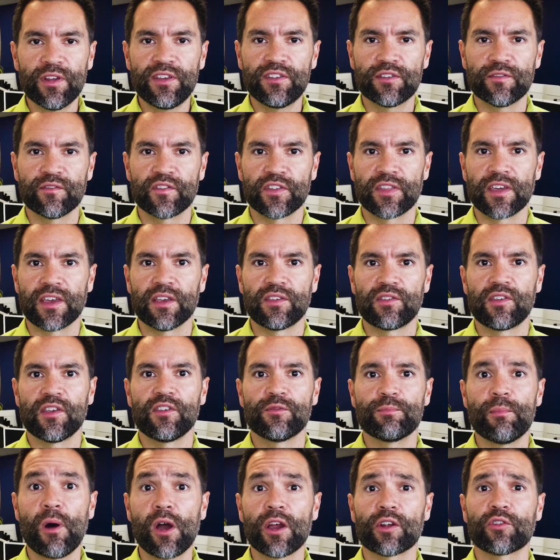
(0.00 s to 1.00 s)
reason for this
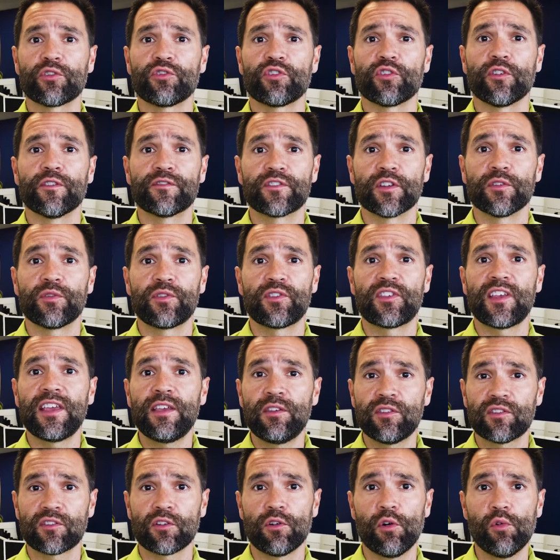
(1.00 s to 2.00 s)
is Microsoft has
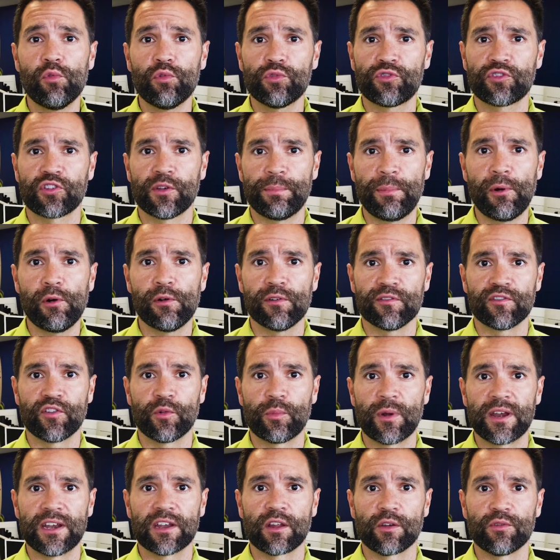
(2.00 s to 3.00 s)
ceased all support for
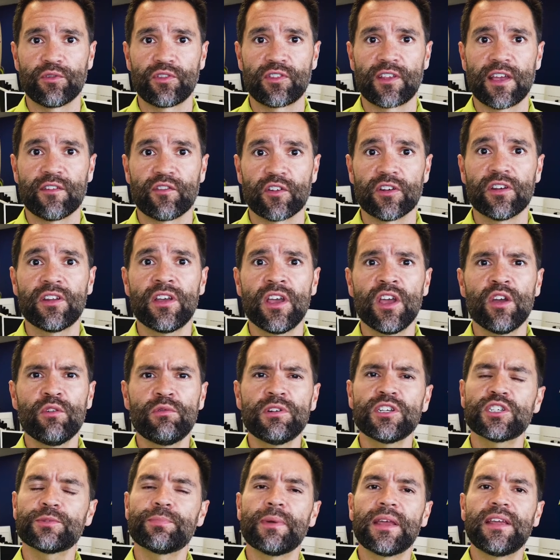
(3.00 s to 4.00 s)
Windows 7,
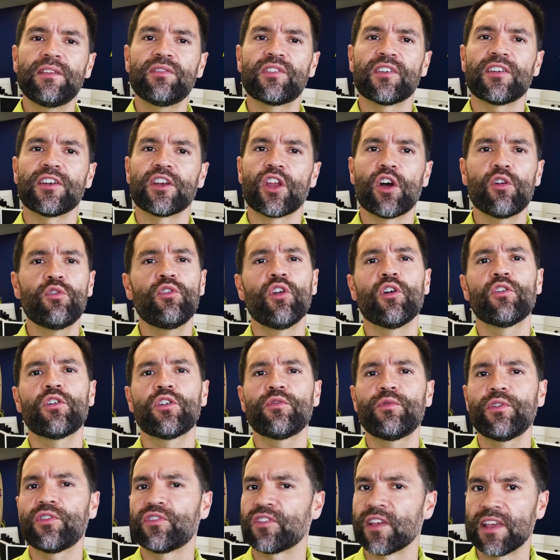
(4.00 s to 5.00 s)
which means it no longer
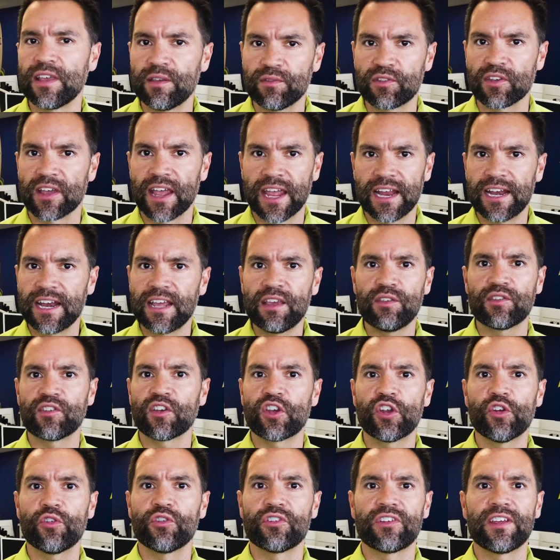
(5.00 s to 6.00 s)
receives any
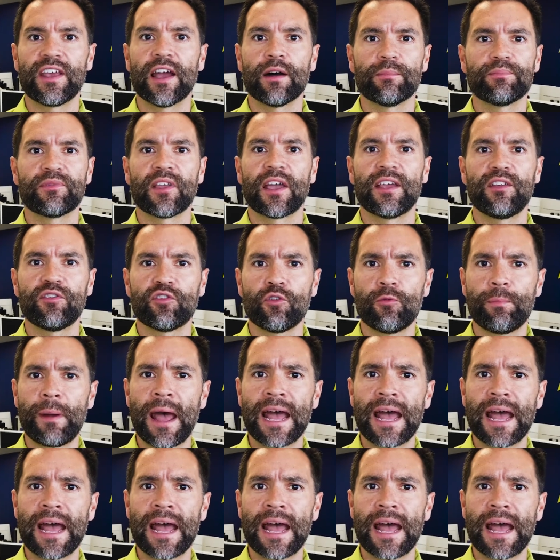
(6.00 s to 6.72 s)
security updates or